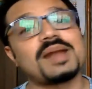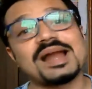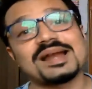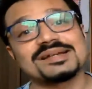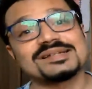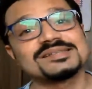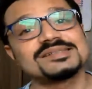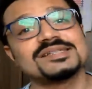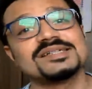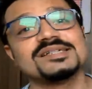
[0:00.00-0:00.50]

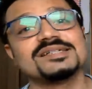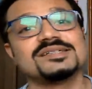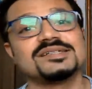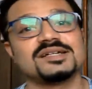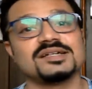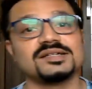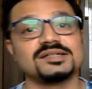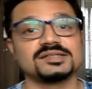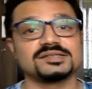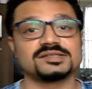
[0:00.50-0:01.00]
practicing in
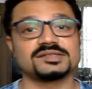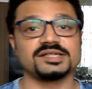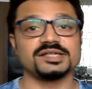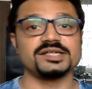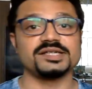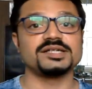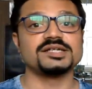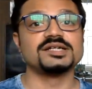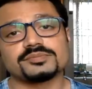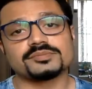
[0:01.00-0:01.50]
the
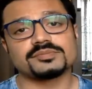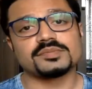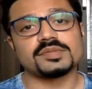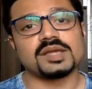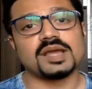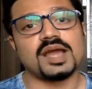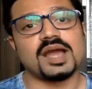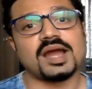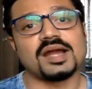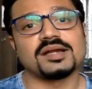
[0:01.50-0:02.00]
industry
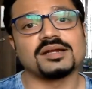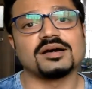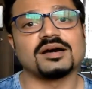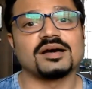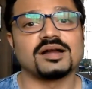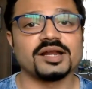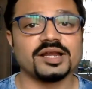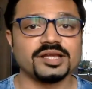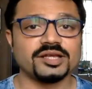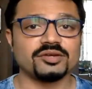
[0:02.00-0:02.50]
and
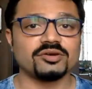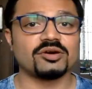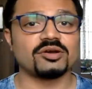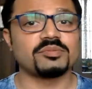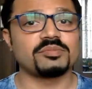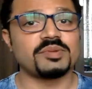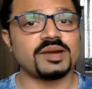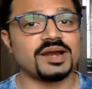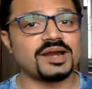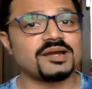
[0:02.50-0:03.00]
earning your
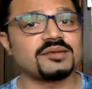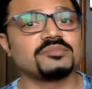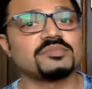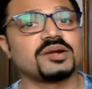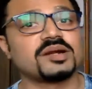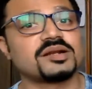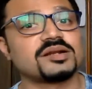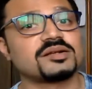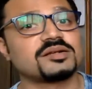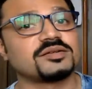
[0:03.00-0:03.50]
bread and
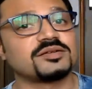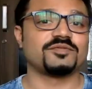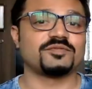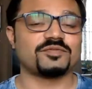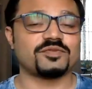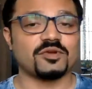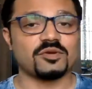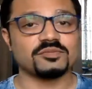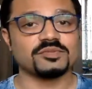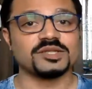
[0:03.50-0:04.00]
butter
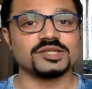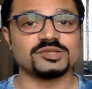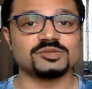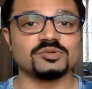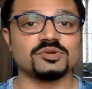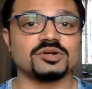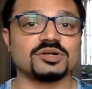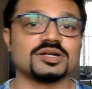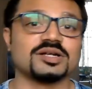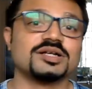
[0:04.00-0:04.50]
from this
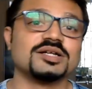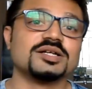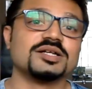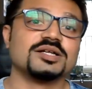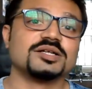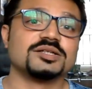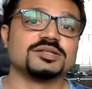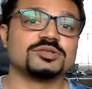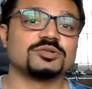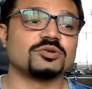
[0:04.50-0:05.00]
work.
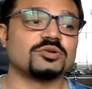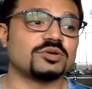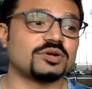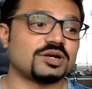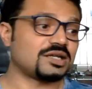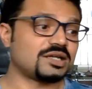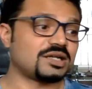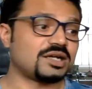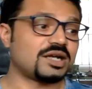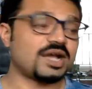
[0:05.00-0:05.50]
So
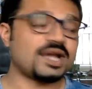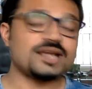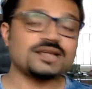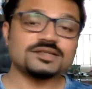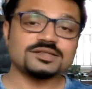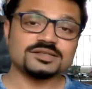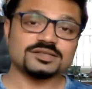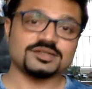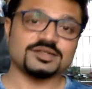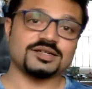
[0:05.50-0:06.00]

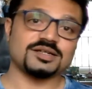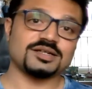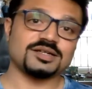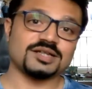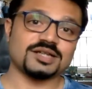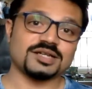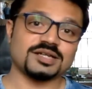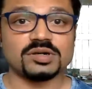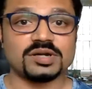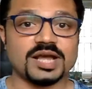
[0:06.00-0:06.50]
guys,
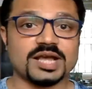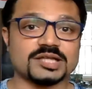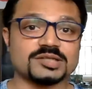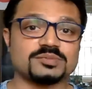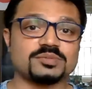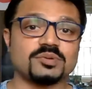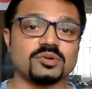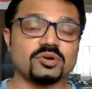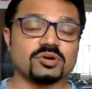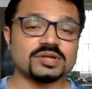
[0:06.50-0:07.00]

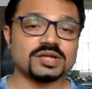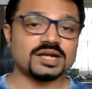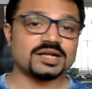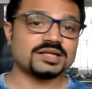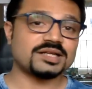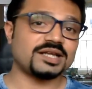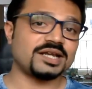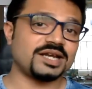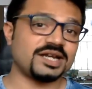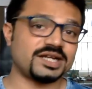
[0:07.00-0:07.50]
explore that
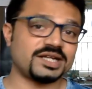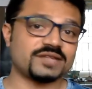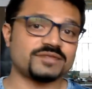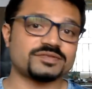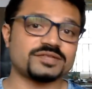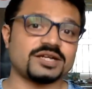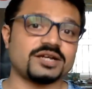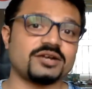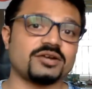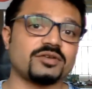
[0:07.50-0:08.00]
creative
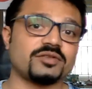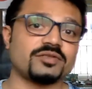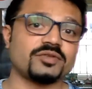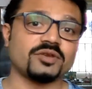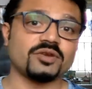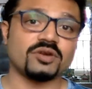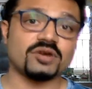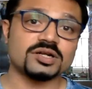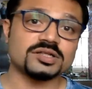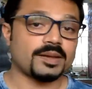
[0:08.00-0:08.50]
side of
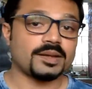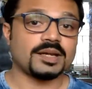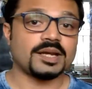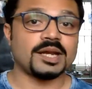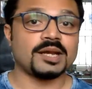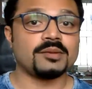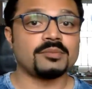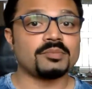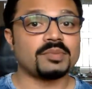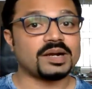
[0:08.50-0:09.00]
yours
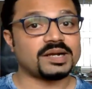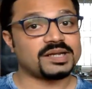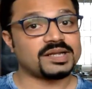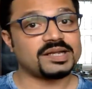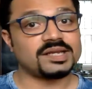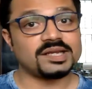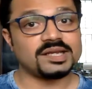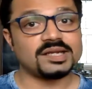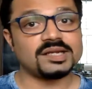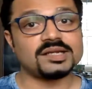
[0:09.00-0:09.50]
in
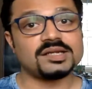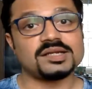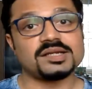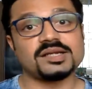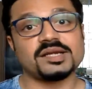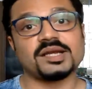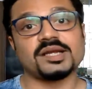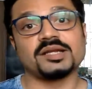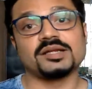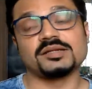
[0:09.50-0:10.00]
material,
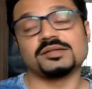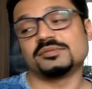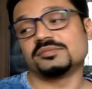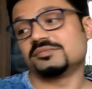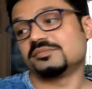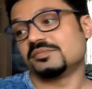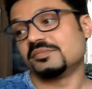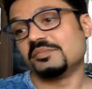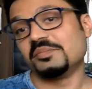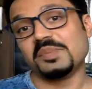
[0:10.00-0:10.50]

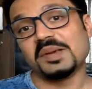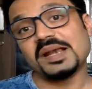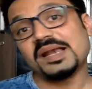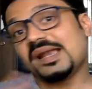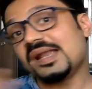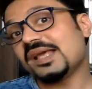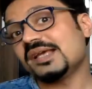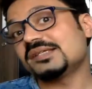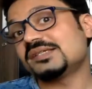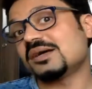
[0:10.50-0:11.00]
in
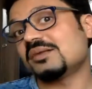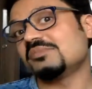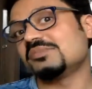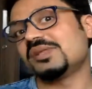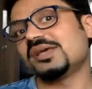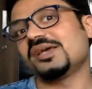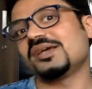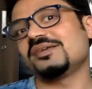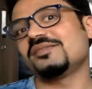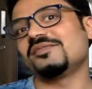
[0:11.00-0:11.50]
building
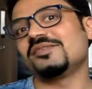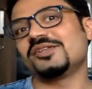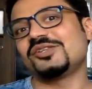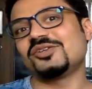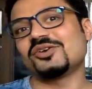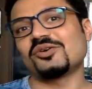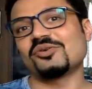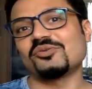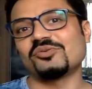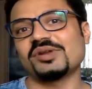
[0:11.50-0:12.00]
something with
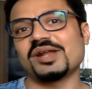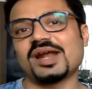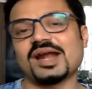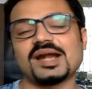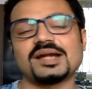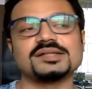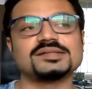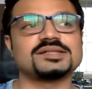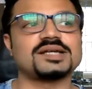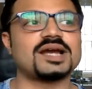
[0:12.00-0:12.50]
your own
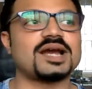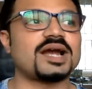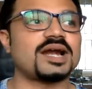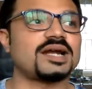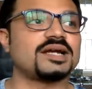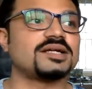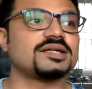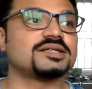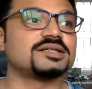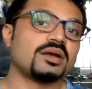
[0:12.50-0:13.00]
hands,
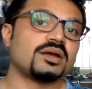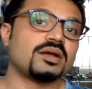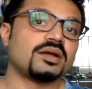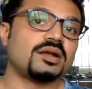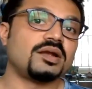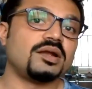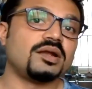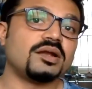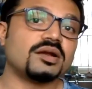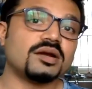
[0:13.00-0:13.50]

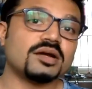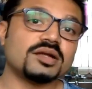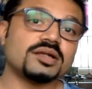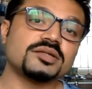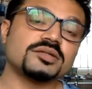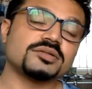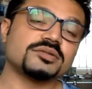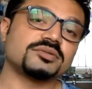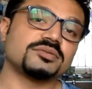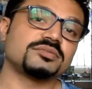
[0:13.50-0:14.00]
and
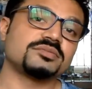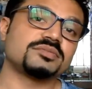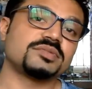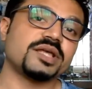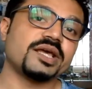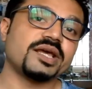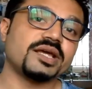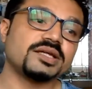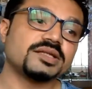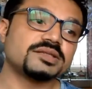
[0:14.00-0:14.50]
learn
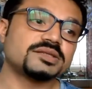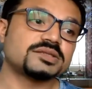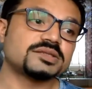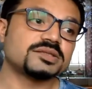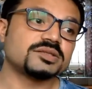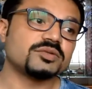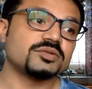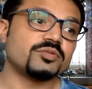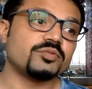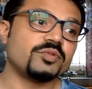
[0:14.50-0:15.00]
things
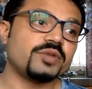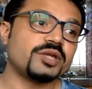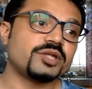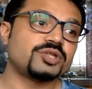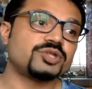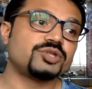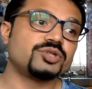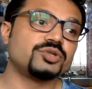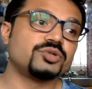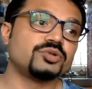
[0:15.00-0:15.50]
which
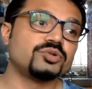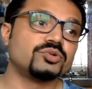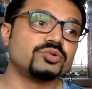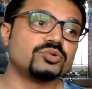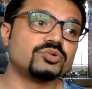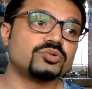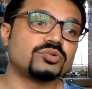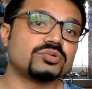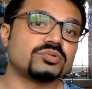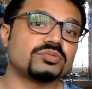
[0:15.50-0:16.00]
you
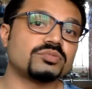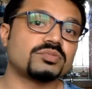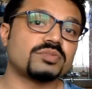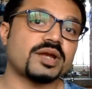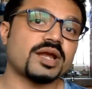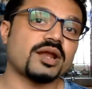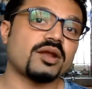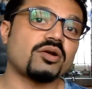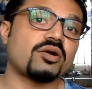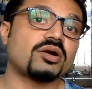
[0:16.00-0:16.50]

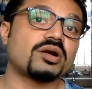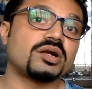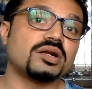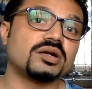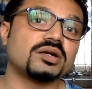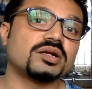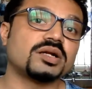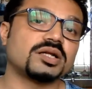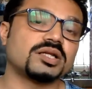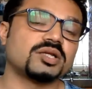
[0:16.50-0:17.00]
cannot
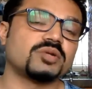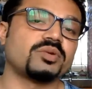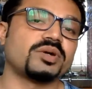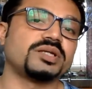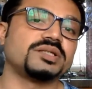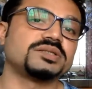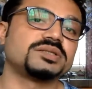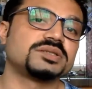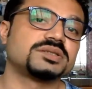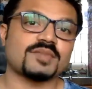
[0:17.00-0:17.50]
learn
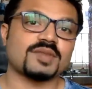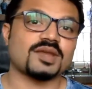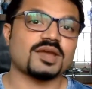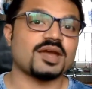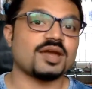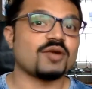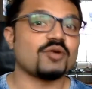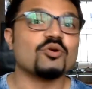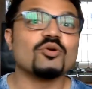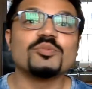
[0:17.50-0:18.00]
otherwise.
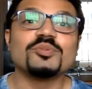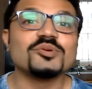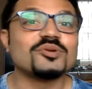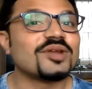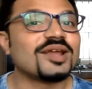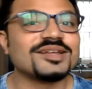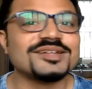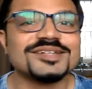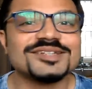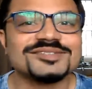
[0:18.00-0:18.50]
I hope you
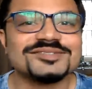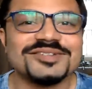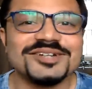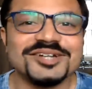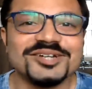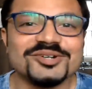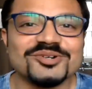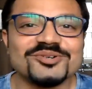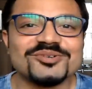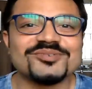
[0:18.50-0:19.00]
like this
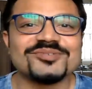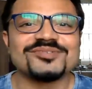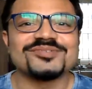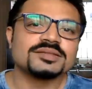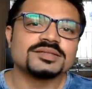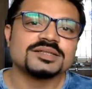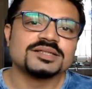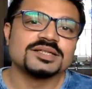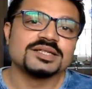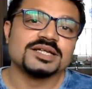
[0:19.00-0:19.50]
video.
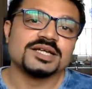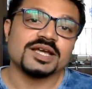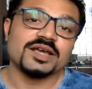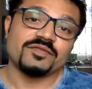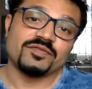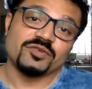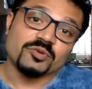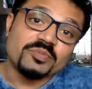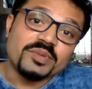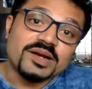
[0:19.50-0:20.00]

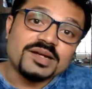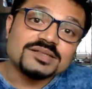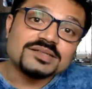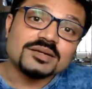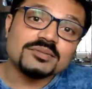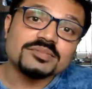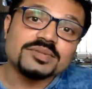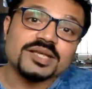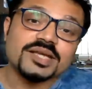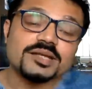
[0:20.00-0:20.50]
If you build
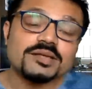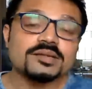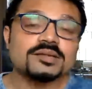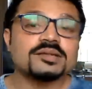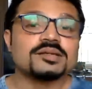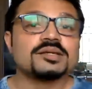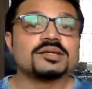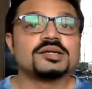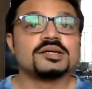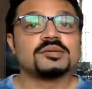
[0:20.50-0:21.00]
something,
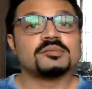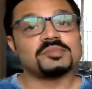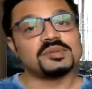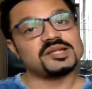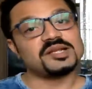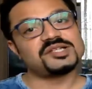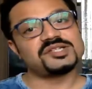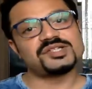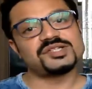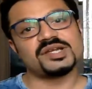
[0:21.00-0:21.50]

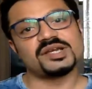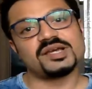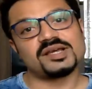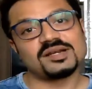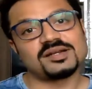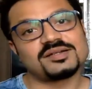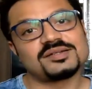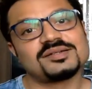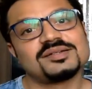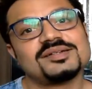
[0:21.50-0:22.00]
please
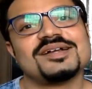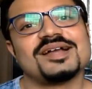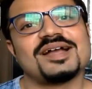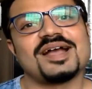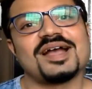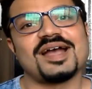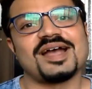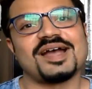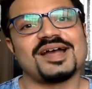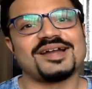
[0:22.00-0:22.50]
share
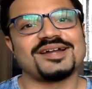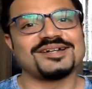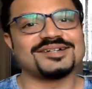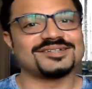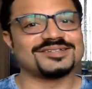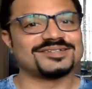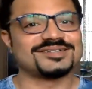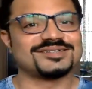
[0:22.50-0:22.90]
and